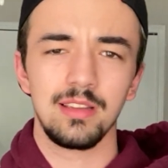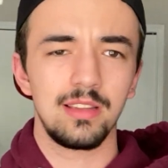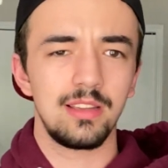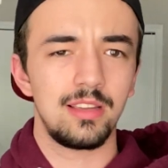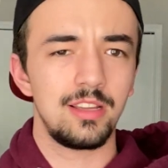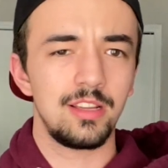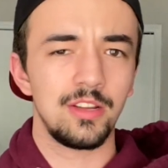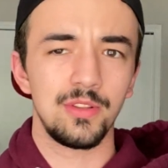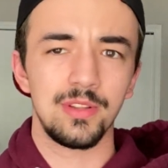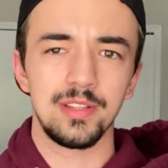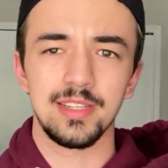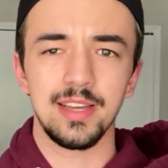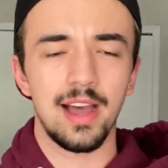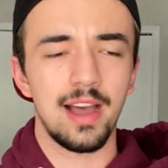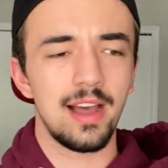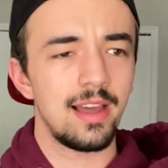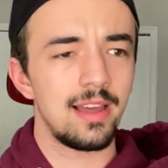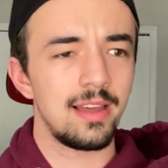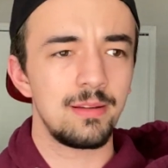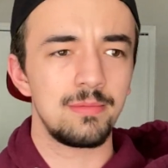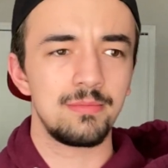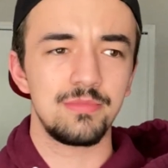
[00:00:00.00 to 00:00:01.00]
the
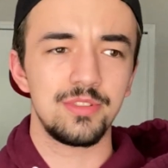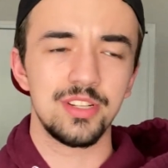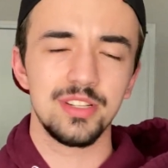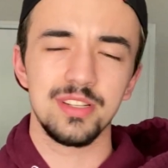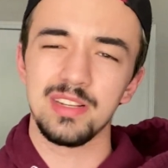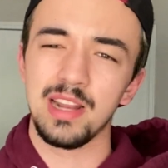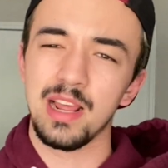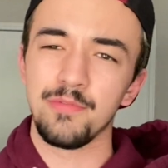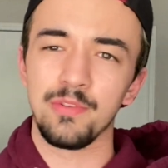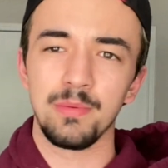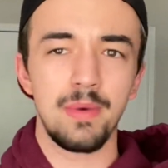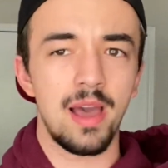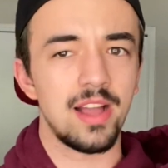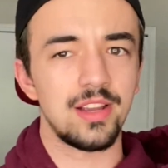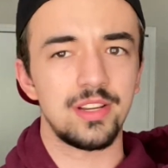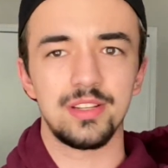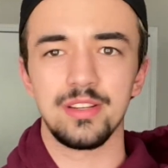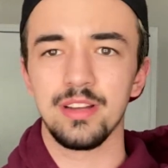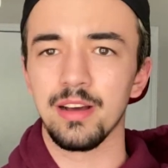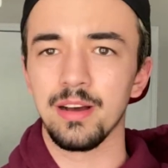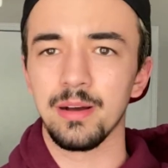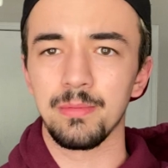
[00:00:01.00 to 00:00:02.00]
time just never
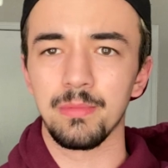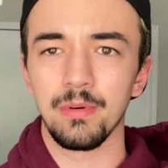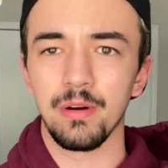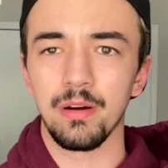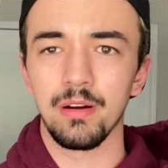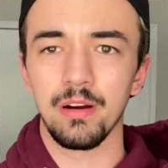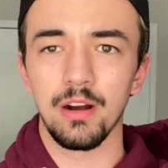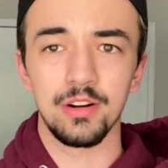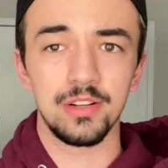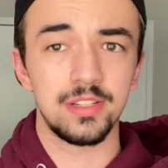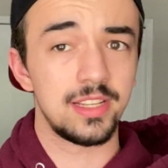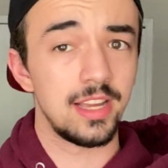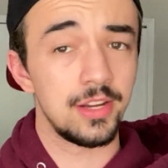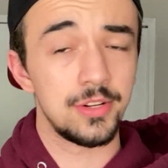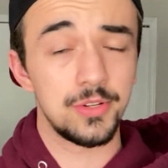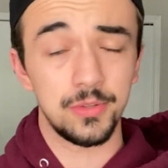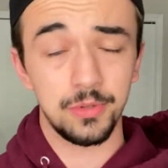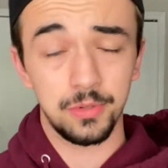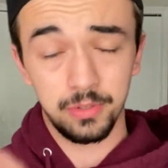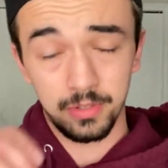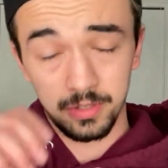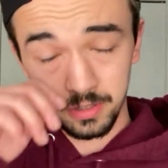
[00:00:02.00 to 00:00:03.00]
matched up, our
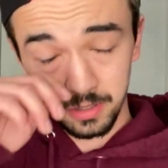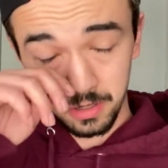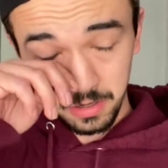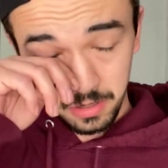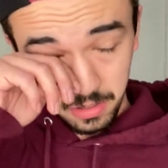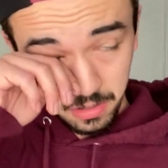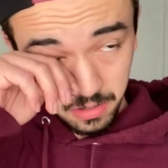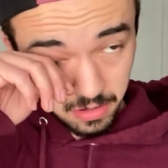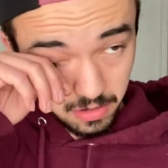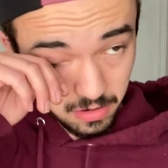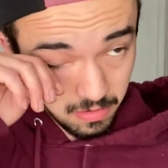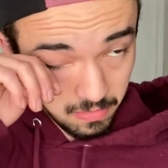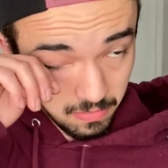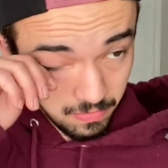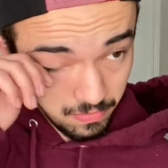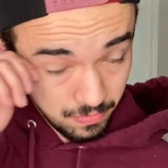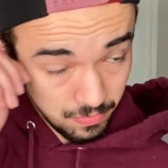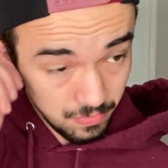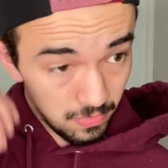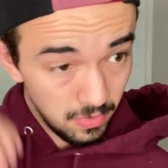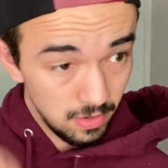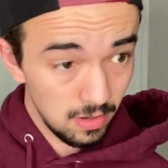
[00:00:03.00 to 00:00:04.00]
schedules.
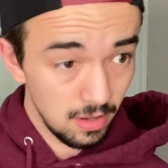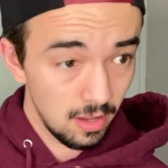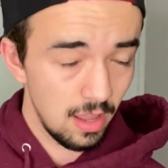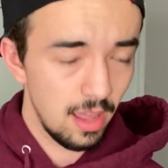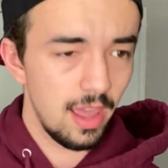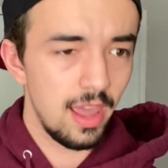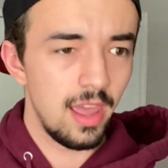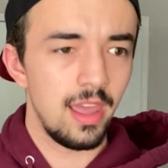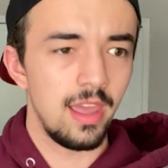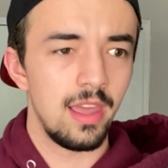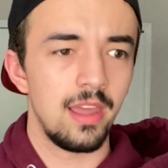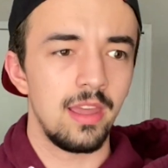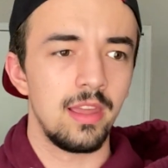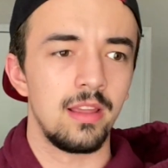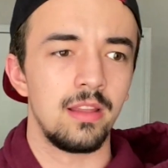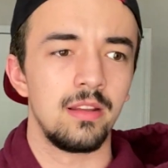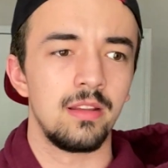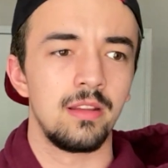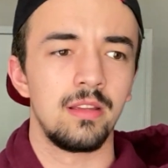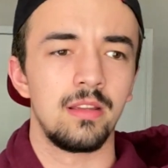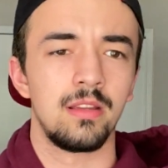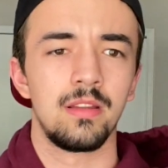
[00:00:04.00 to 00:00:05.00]

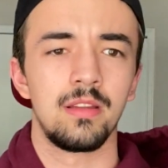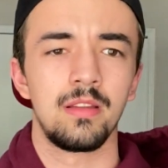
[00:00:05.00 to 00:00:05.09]
And